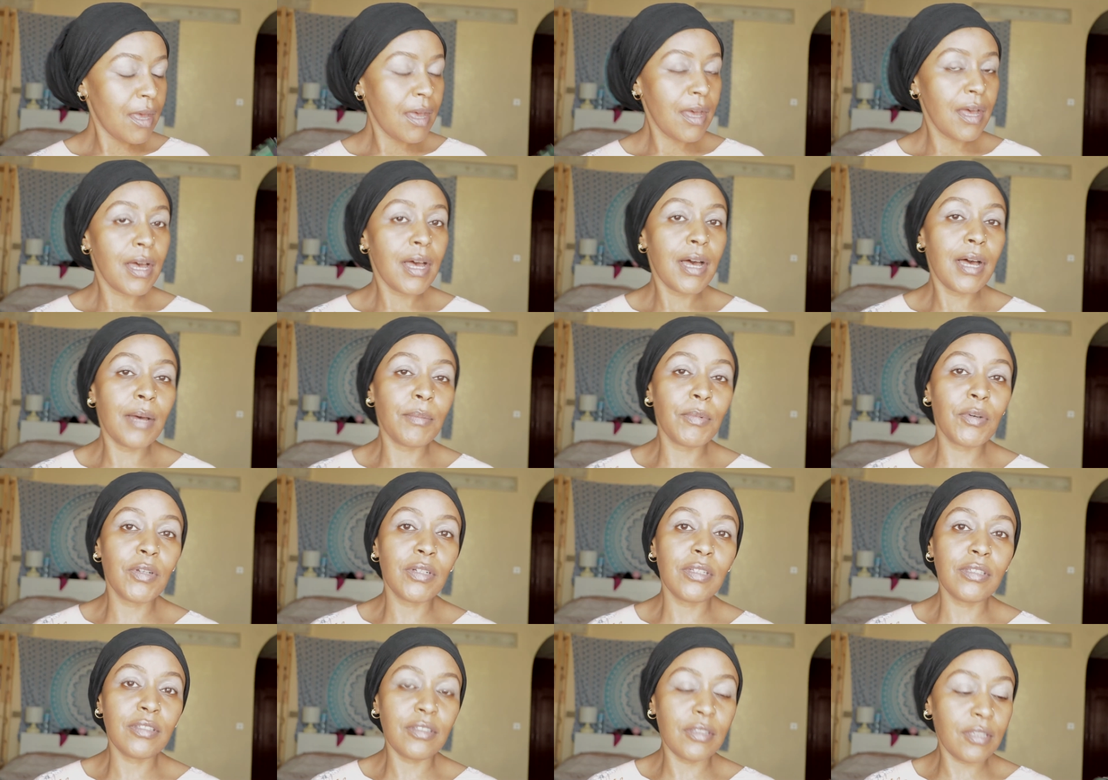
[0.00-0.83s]
I
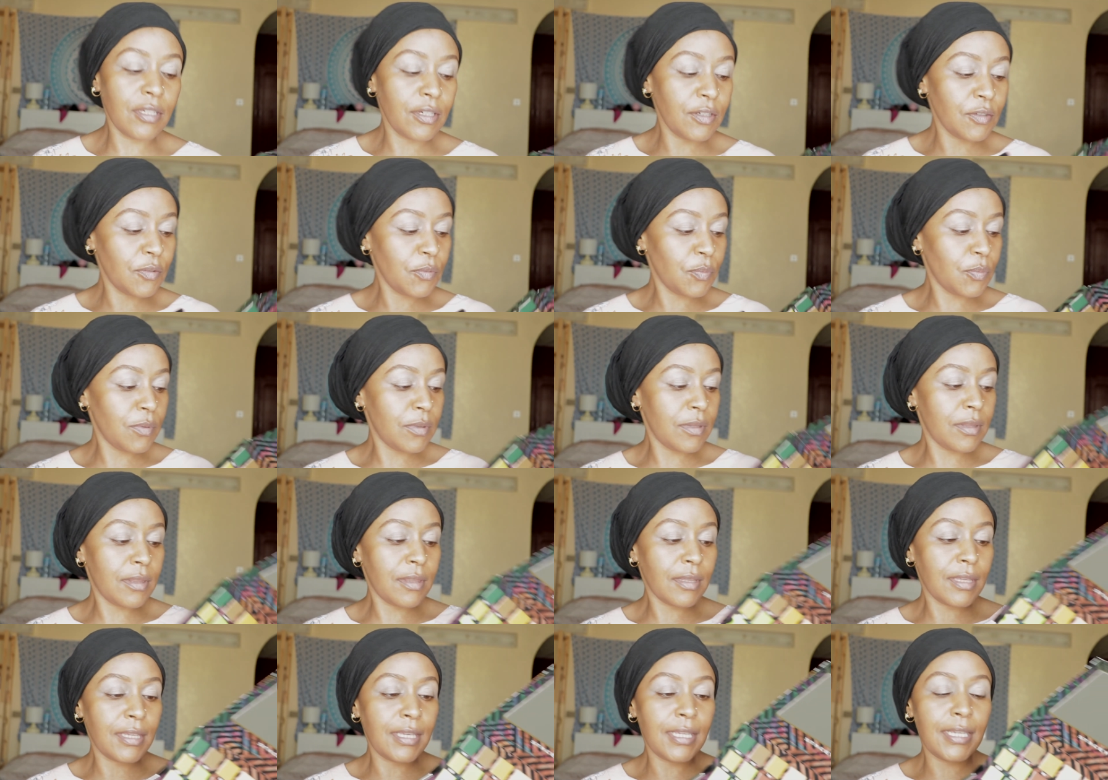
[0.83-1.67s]
will be starting
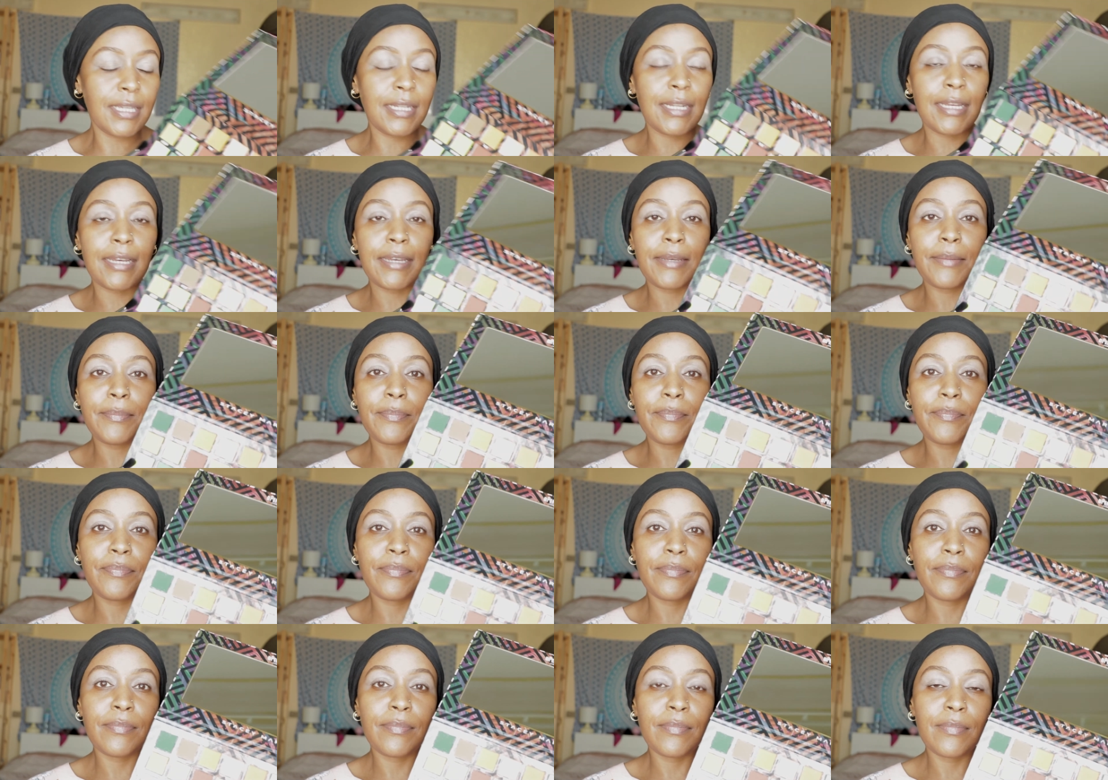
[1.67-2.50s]
off with Key
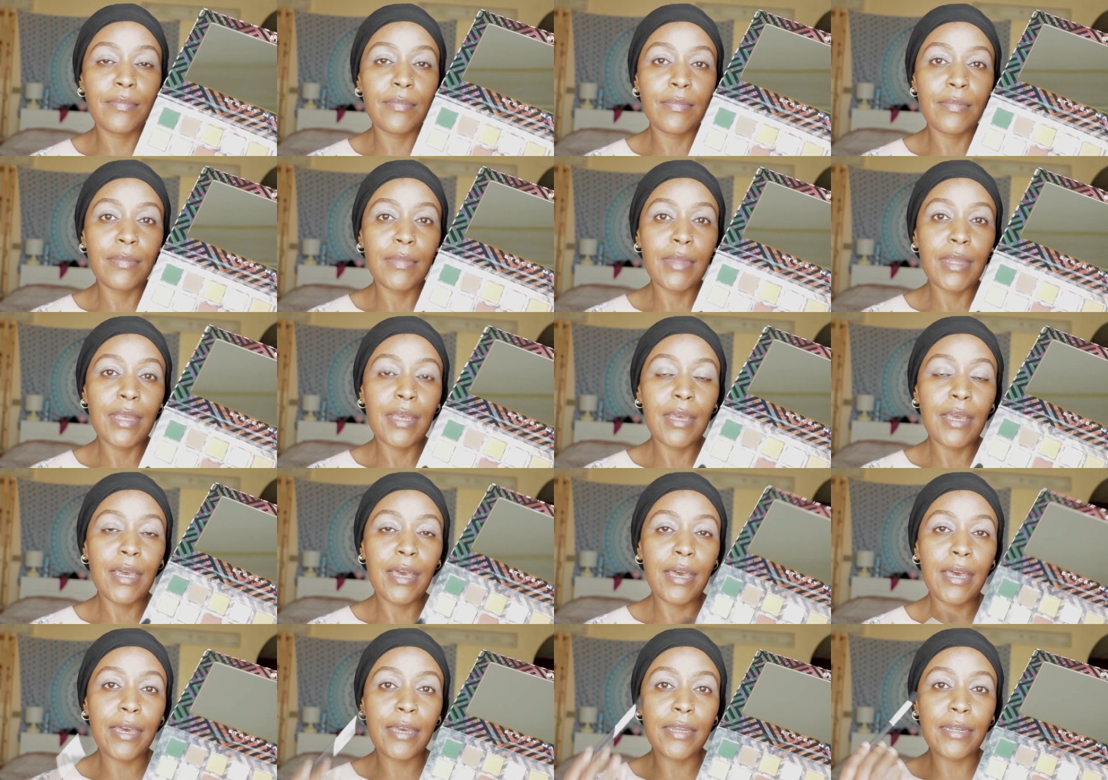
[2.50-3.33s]
Lime, the
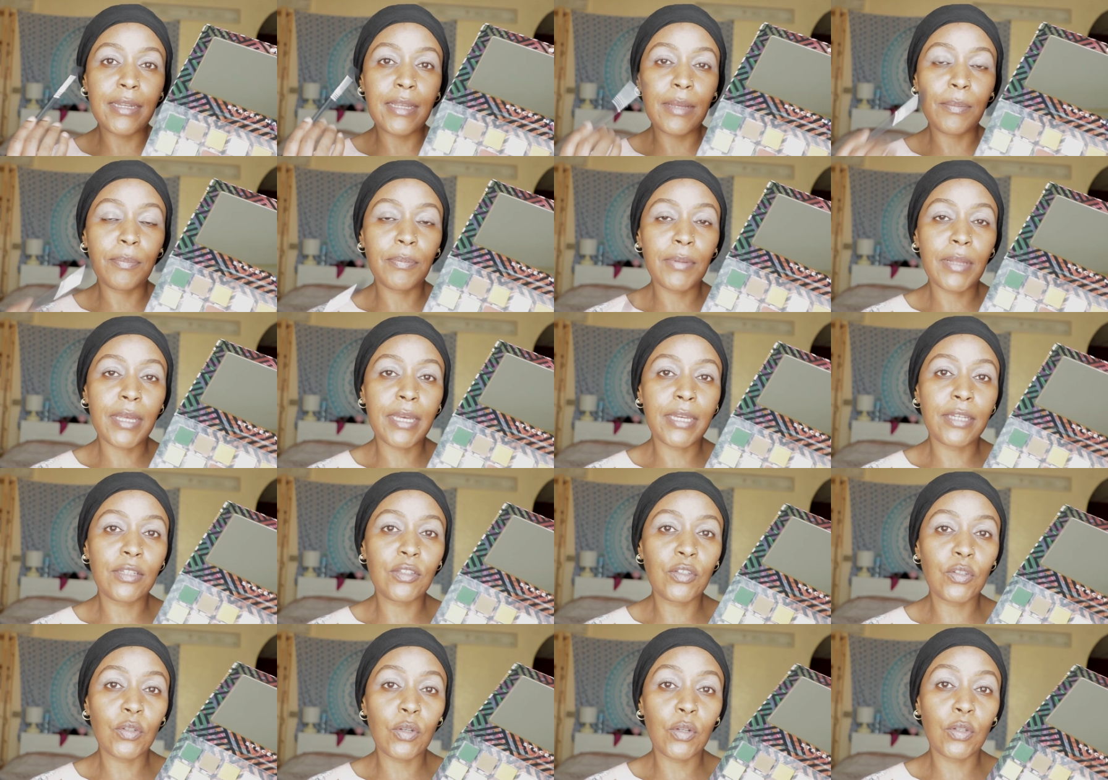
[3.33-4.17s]
lightest green, and
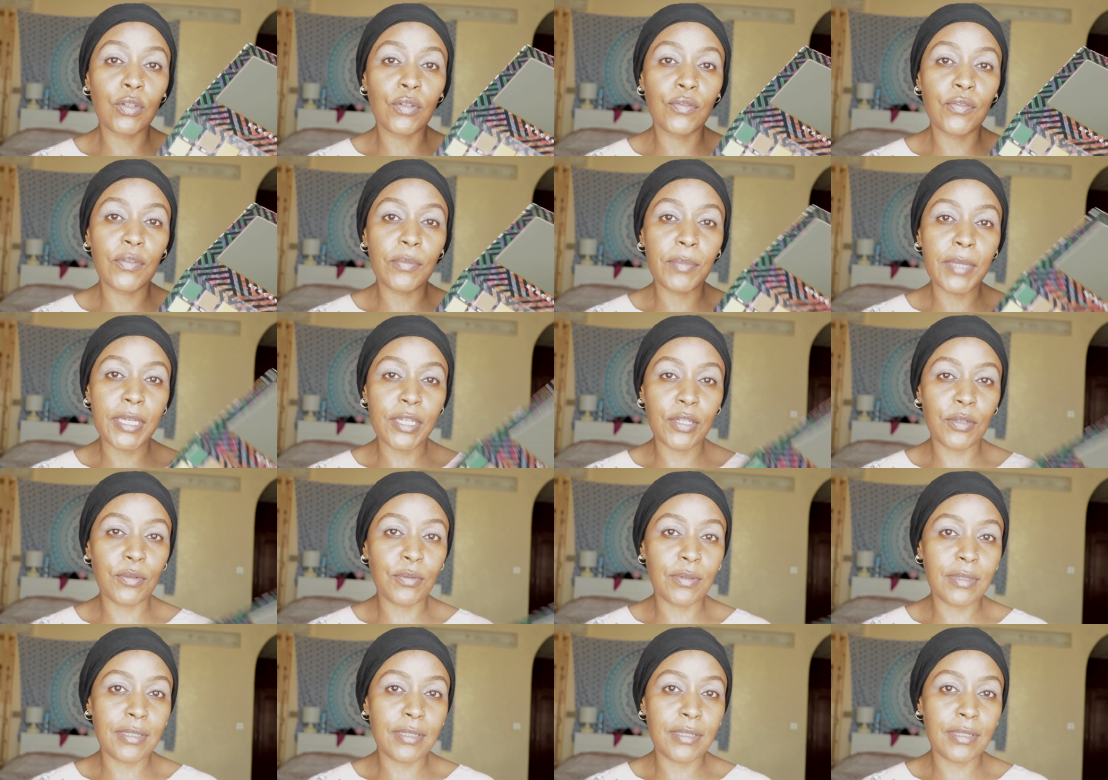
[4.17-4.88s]
I'll be using my